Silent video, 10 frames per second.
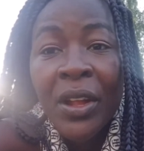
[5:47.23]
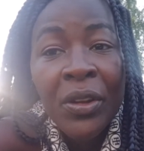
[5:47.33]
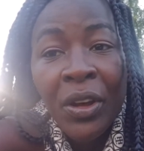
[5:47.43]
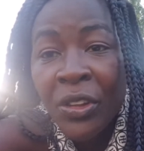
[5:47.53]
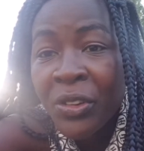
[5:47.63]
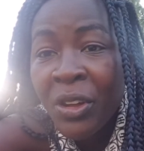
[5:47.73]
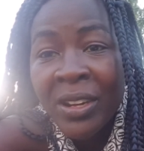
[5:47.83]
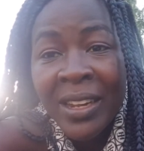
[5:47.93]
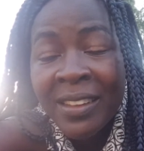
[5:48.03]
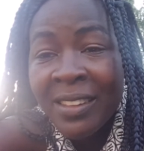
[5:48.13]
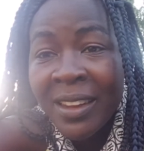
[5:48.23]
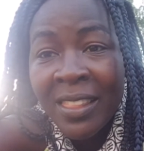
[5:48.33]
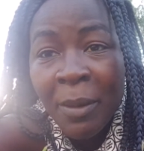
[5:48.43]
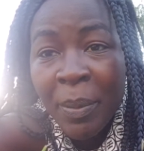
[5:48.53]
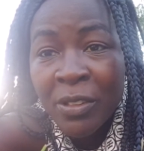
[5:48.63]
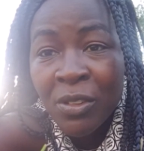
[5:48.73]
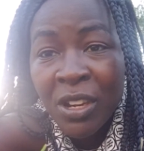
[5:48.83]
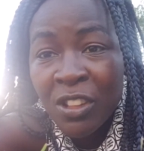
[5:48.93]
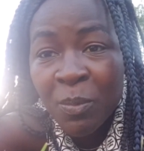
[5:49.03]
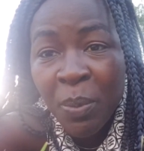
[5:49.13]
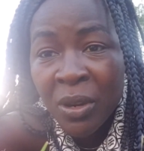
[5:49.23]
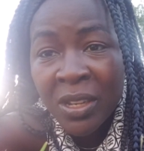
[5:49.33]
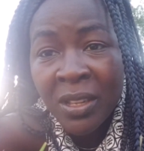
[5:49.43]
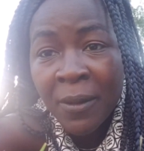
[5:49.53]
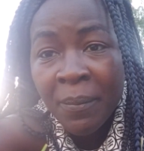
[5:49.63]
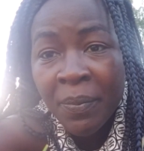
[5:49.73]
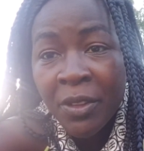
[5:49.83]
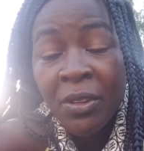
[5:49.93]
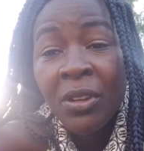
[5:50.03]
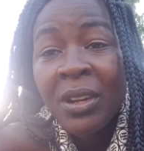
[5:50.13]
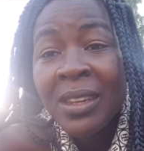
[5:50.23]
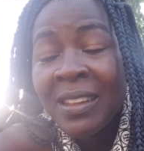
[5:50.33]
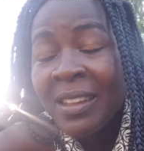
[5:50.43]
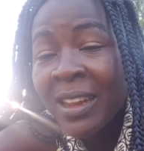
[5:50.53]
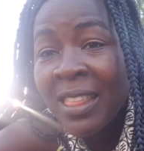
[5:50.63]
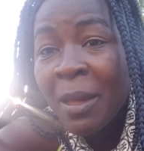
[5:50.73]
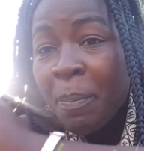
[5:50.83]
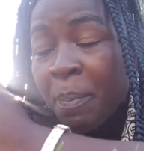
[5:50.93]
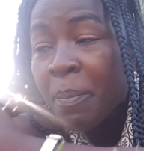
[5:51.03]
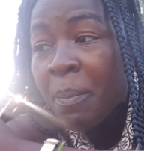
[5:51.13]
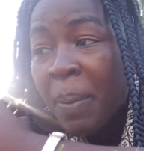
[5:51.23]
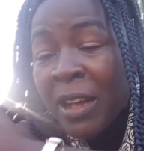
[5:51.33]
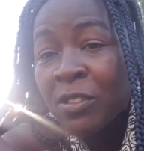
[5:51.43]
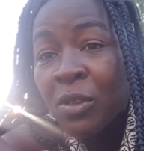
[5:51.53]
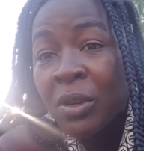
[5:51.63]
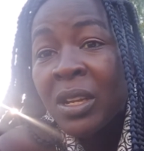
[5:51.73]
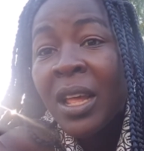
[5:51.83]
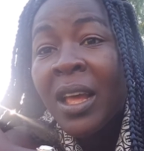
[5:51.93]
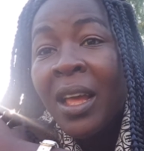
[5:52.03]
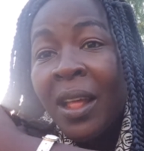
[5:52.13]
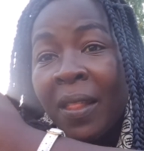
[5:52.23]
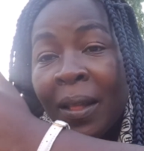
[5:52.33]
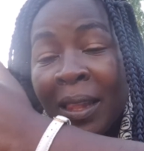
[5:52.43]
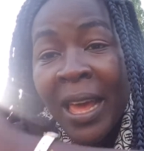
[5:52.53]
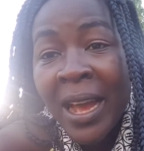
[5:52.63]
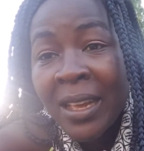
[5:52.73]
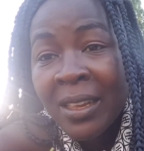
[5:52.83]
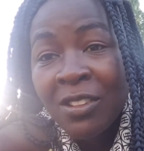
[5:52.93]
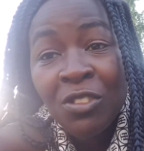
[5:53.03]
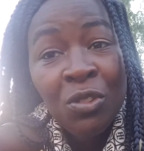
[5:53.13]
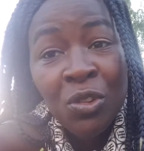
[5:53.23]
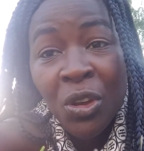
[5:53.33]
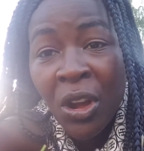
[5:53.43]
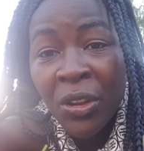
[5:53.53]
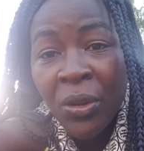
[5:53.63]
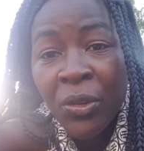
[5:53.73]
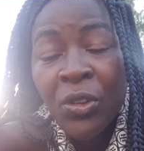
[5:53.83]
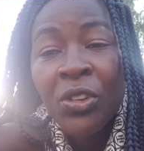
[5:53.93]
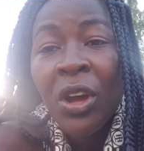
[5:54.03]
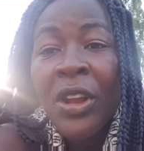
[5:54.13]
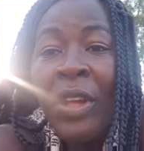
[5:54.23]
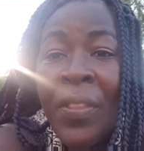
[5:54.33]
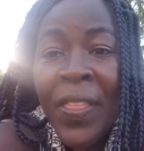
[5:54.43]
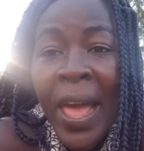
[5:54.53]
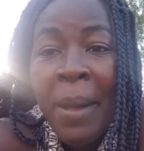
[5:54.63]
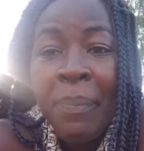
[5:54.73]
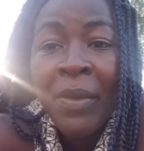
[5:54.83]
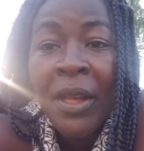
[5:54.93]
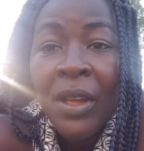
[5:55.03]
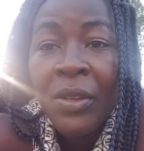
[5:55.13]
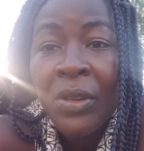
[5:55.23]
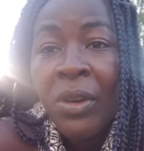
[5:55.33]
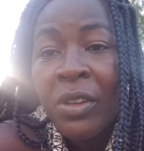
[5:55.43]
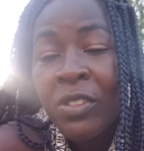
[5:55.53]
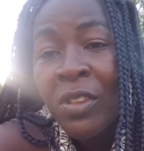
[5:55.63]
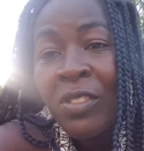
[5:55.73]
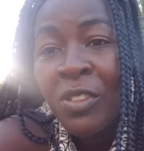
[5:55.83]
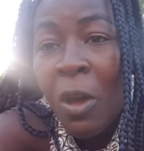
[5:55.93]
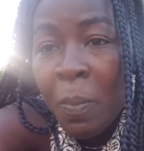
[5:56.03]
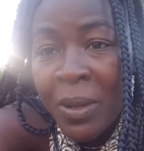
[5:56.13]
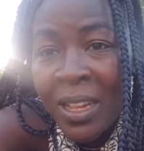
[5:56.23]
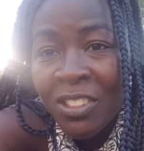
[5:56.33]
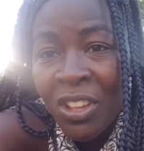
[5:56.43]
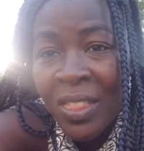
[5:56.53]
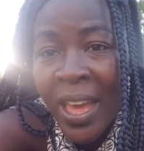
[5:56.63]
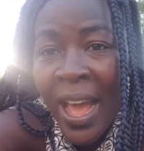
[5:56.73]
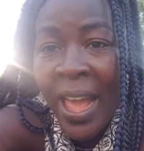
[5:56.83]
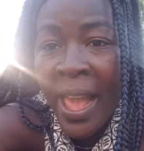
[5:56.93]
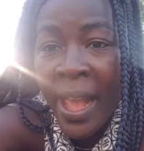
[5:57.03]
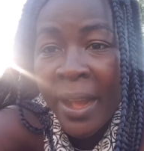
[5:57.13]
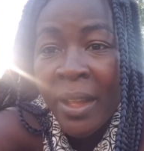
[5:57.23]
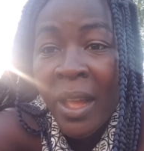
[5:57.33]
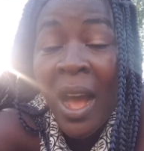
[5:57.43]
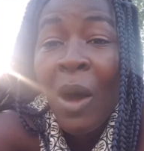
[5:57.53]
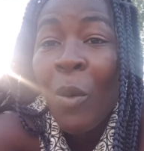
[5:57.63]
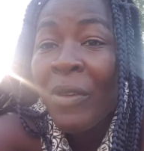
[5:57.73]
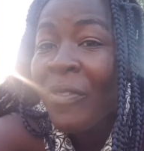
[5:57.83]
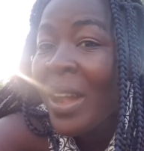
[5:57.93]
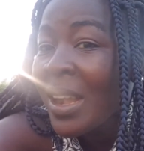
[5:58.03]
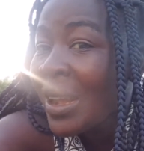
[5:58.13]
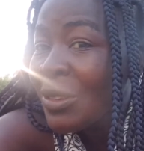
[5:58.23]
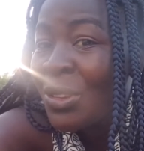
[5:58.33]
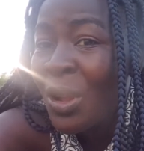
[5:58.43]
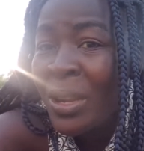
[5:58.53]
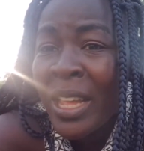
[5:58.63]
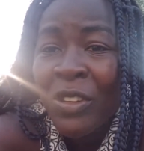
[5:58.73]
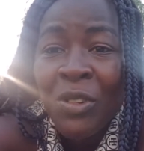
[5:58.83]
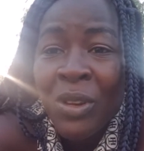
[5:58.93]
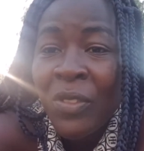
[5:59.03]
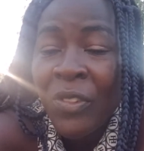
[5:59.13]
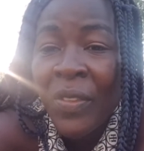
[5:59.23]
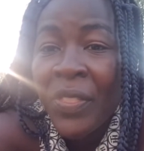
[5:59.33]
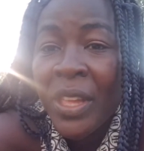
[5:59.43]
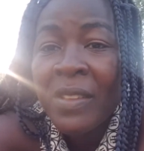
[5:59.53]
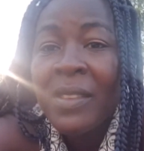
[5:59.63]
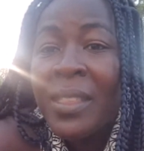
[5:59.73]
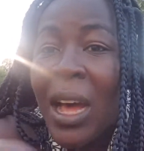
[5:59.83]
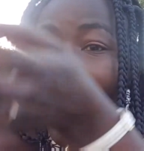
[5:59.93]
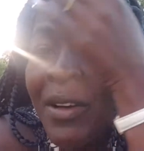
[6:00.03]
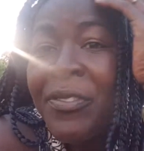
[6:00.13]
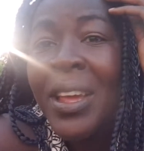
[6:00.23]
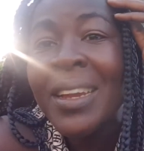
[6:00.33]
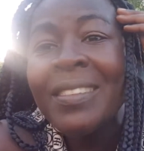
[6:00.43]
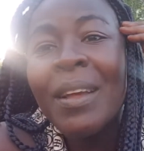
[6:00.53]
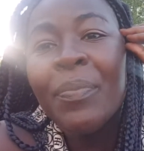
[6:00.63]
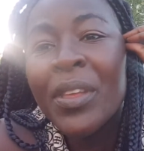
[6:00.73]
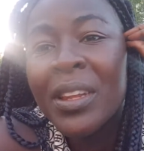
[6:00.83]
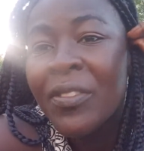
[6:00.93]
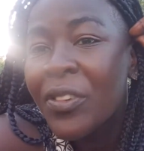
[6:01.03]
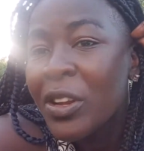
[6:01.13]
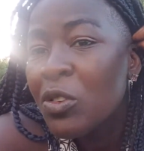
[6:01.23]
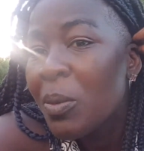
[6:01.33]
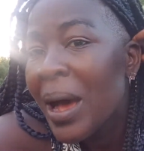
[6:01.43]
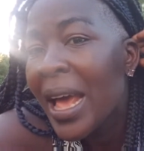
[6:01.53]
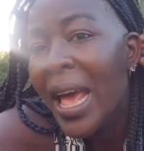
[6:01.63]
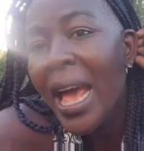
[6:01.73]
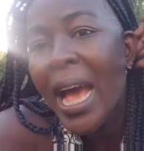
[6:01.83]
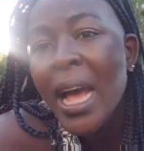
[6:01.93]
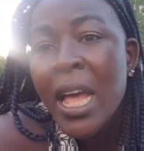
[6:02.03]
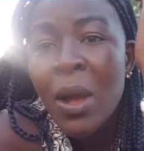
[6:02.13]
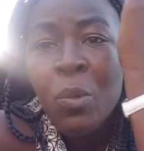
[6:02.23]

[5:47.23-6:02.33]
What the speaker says: No, you don't touch another person's body. You don't touch another person, their kids. You don't know. You don't know them, you know? So stop touching their hair. However, you know, they do different things. Now I've done something different to my hair.